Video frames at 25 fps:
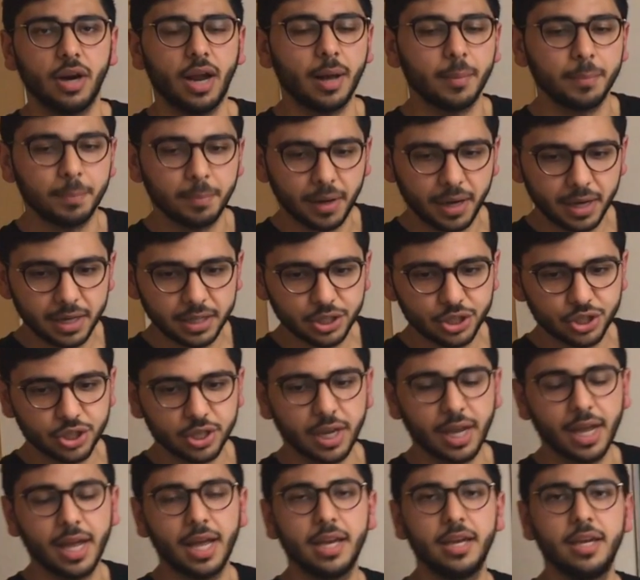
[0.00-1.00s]
Habbash,
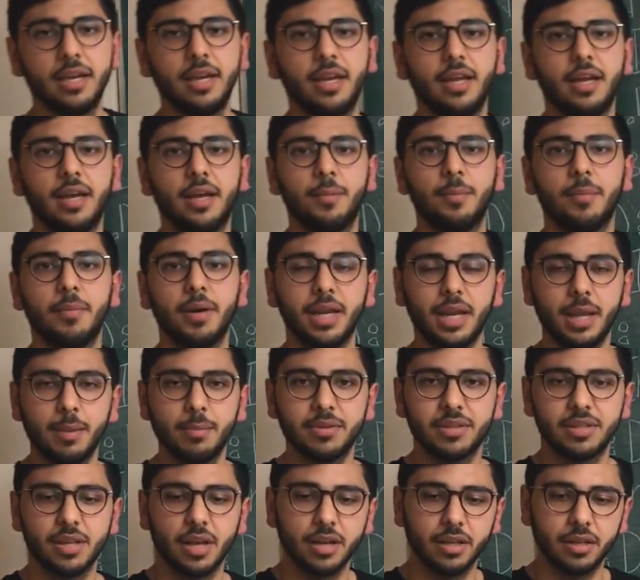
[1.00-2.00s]
and my name
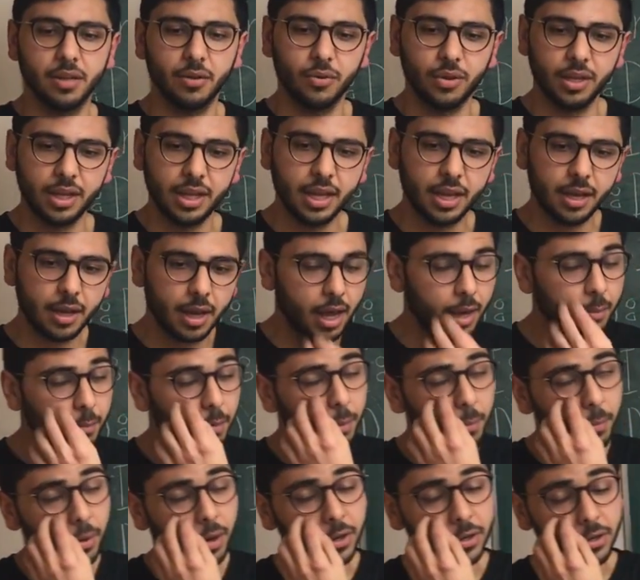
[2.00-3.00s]
is Khalid Avdiya, and
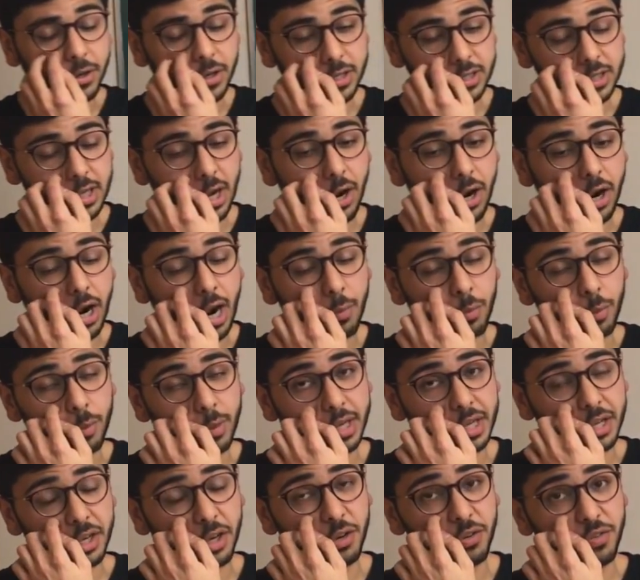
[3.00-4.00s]
my partners are Abu
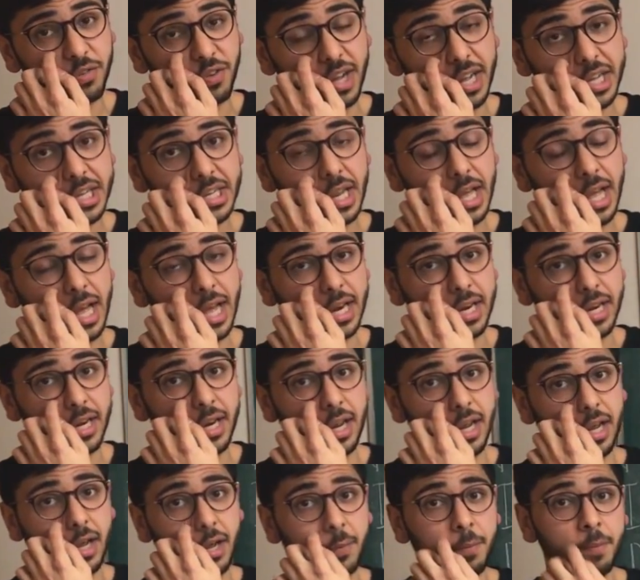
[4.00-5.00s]
Bakr Irfan and
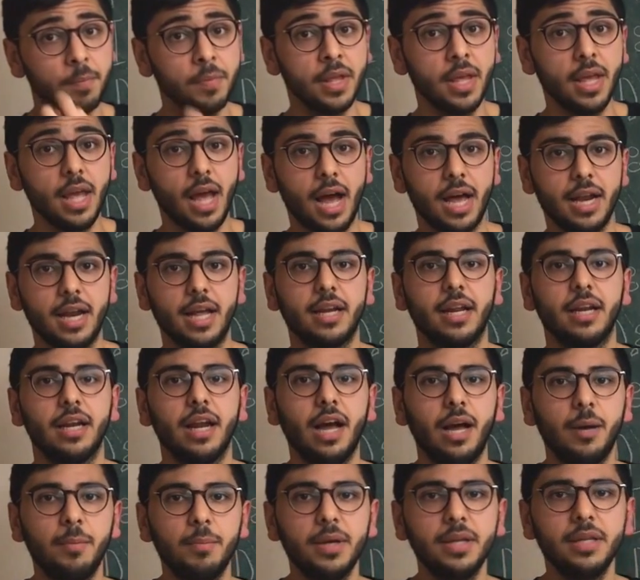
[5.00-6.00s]
Anan
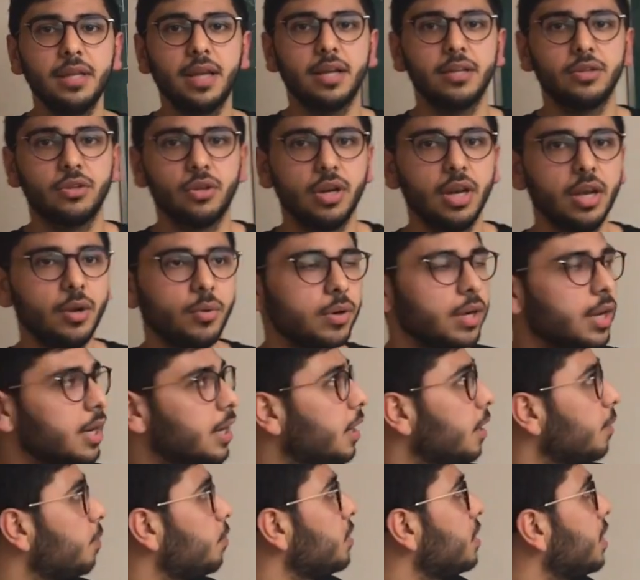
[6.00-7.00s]
Ahmed, and today we're going to